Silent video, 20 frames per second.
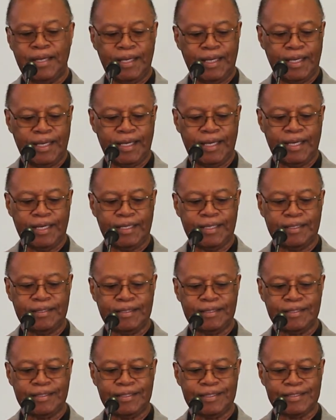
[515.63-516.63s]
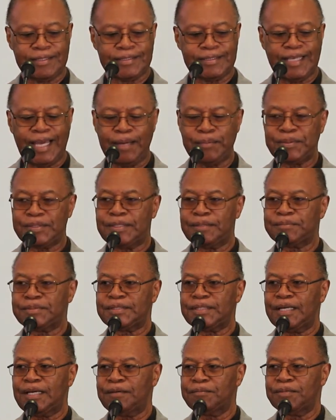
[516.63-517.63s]
And the disciples
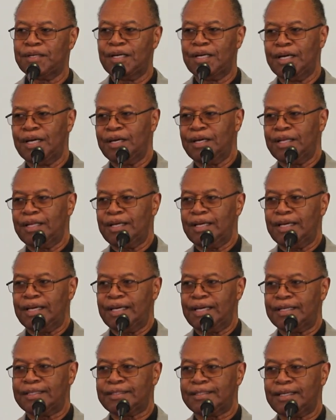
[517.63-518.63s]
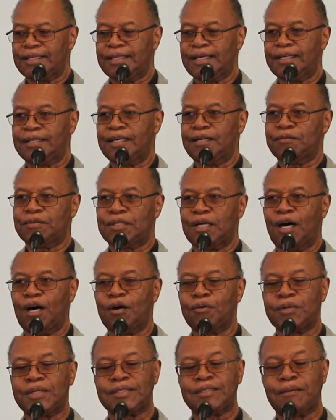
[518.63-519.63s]
themselves, it said that they were
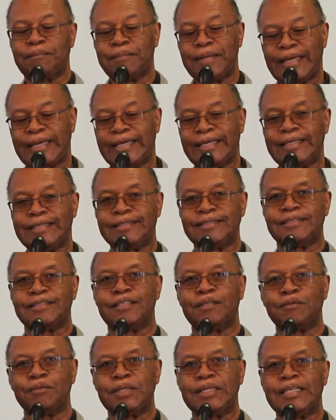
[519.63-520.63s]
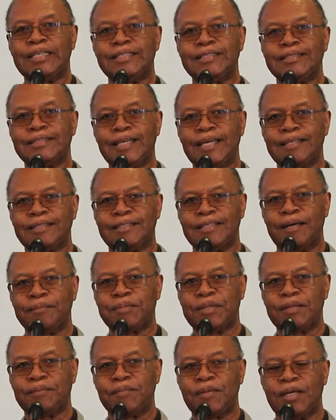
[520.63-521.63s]
always amazed when he said
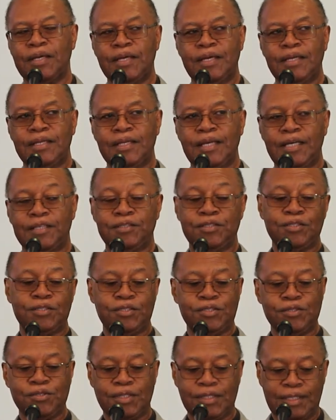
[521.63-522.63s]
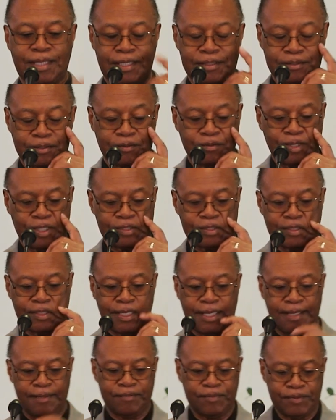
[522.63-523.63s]
something. Now you, you can ask the question
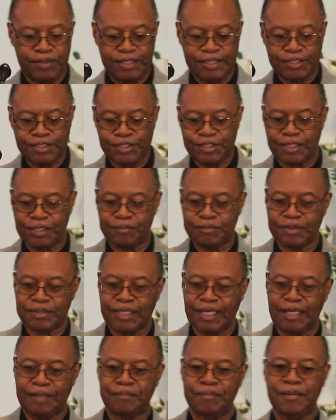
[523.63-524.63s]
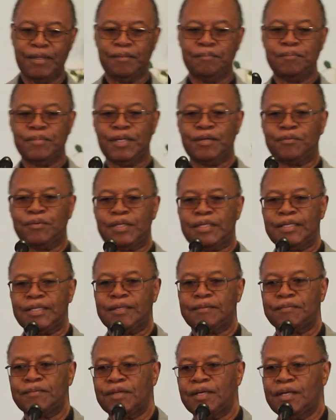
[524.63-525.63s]
that these gentlemen had been with
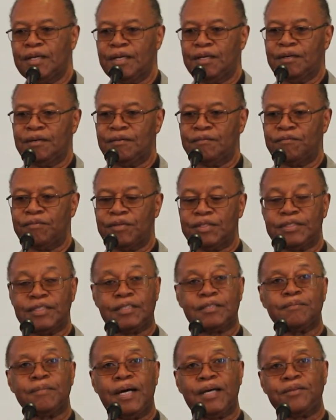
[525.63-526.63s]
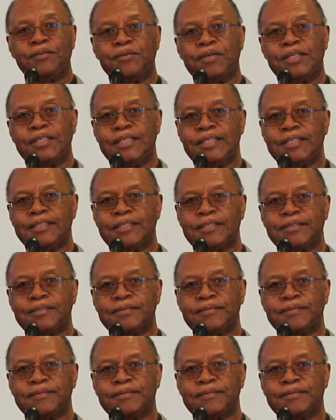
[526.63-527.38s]
him for just about three years,